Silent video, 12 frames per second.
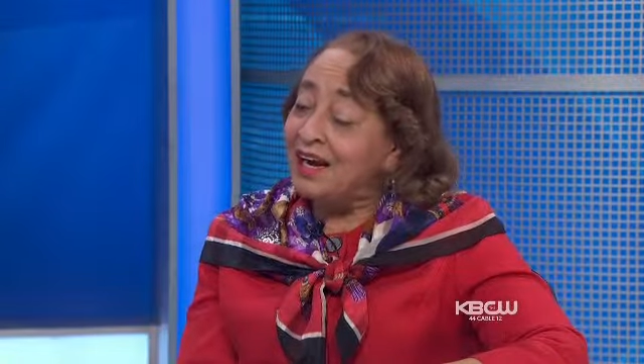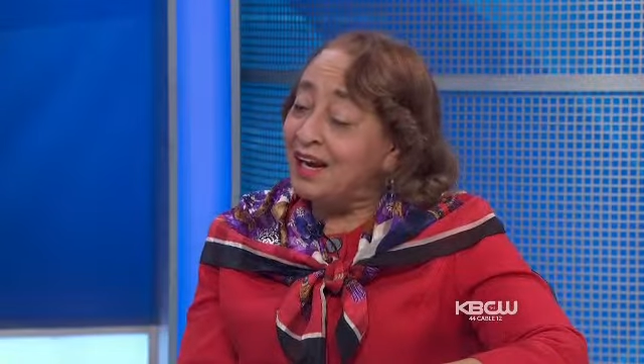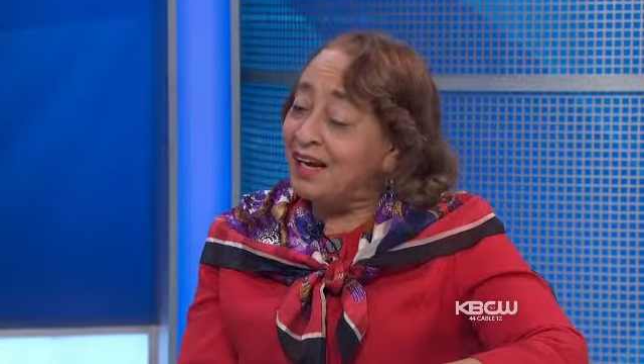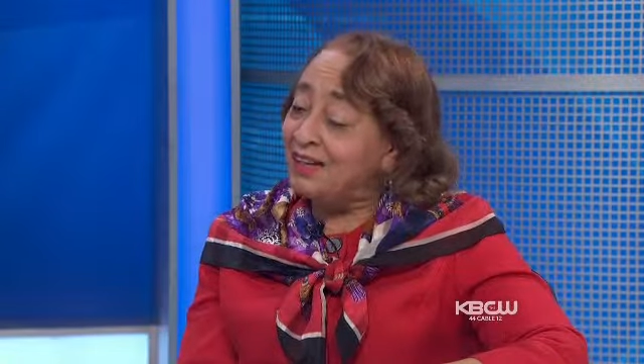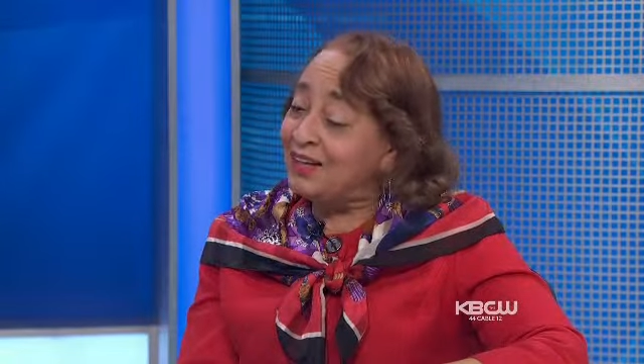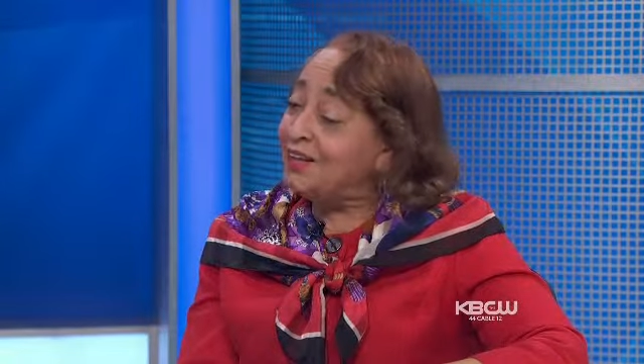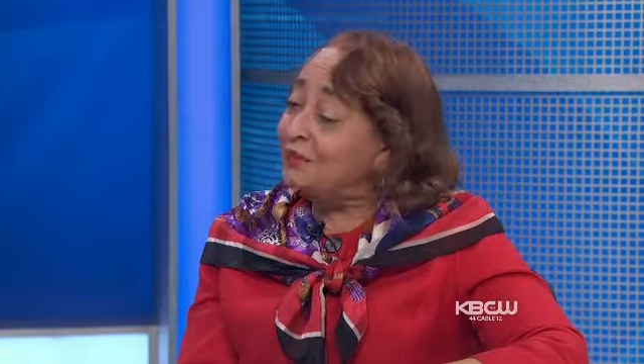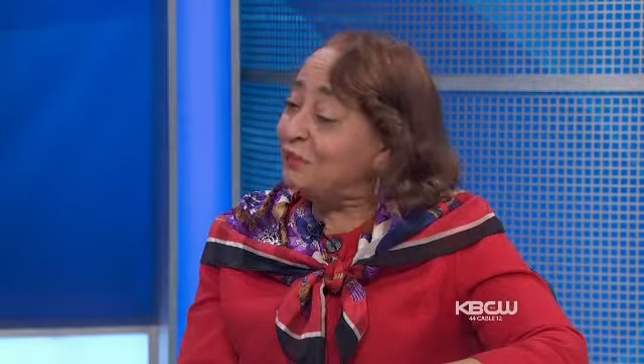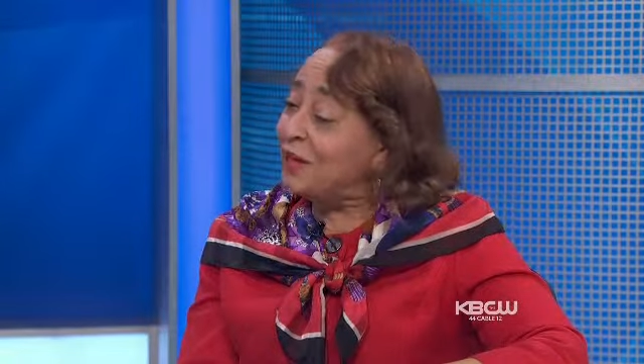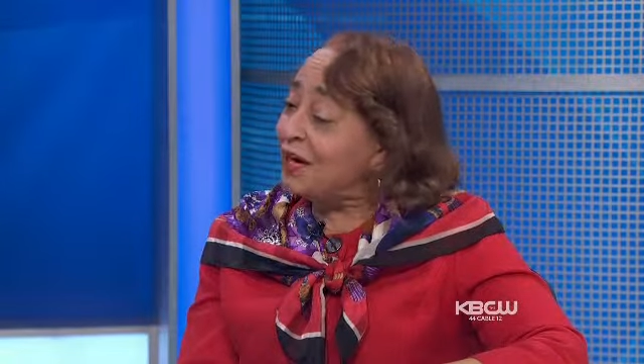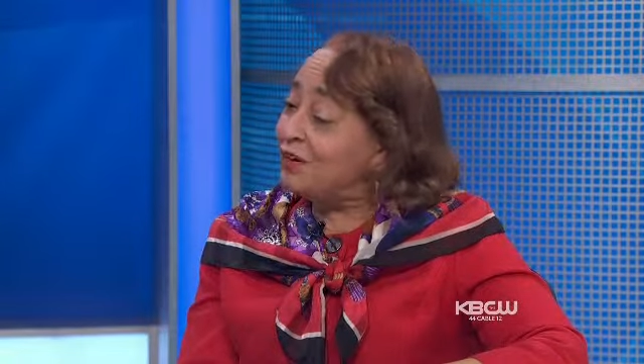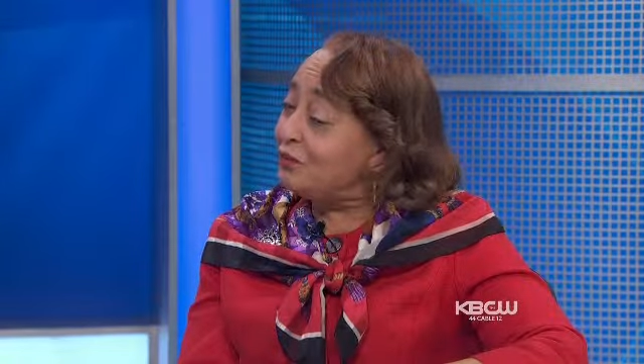and that
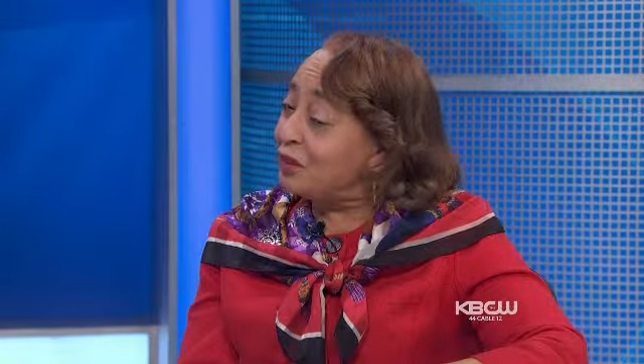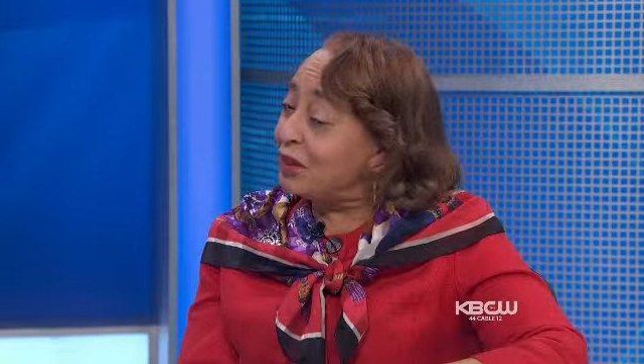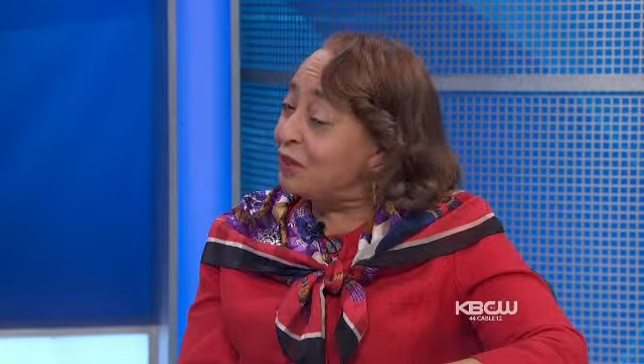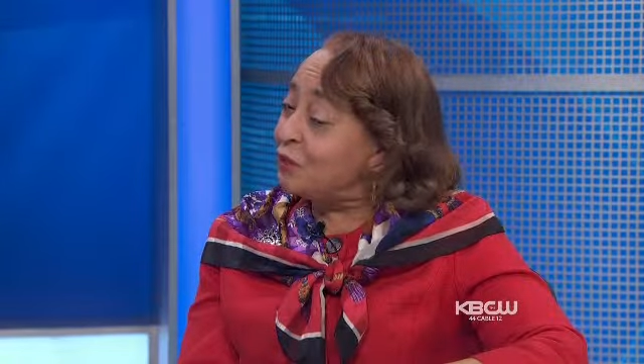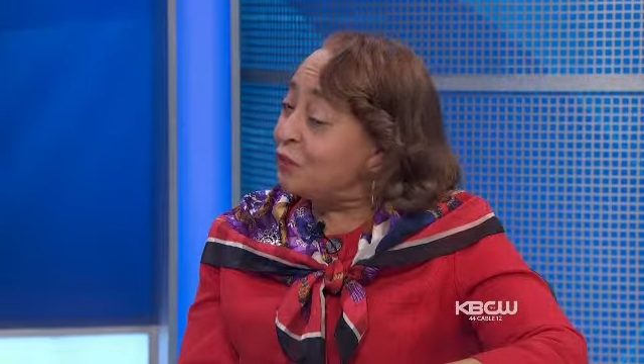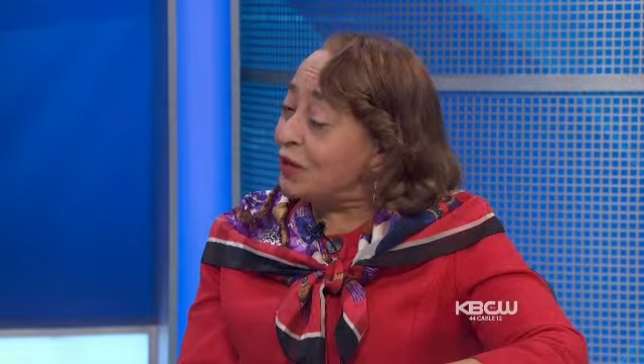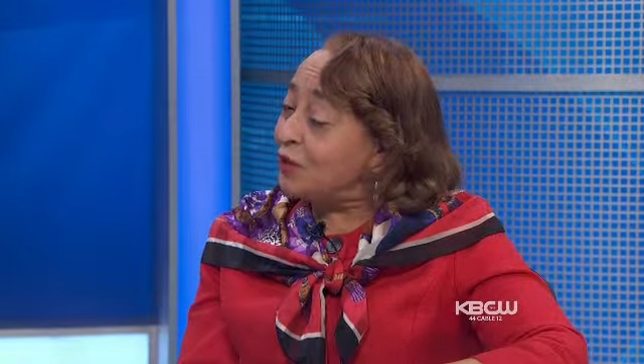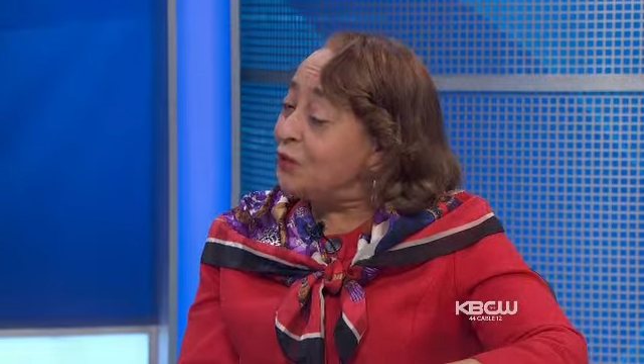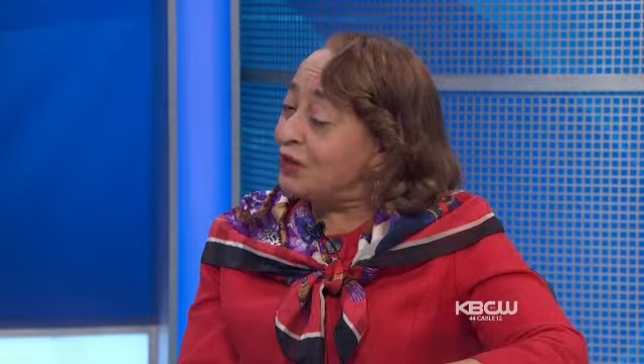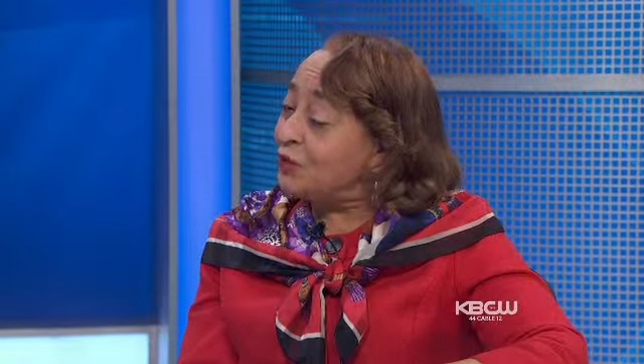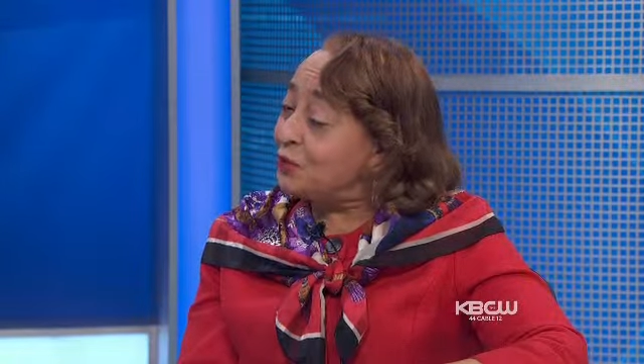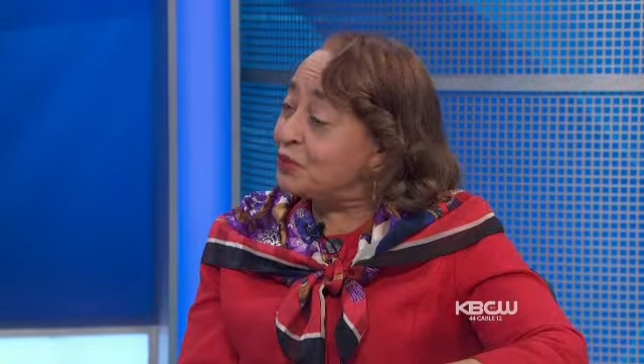my grand
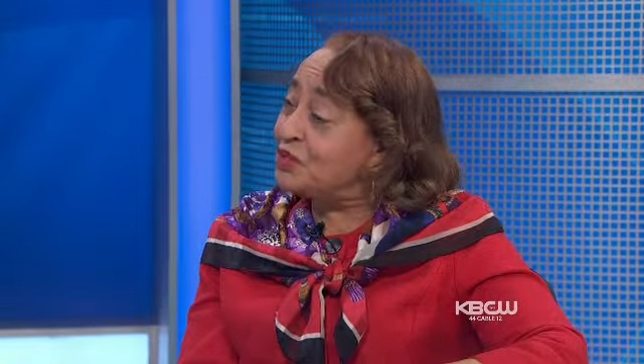grandmother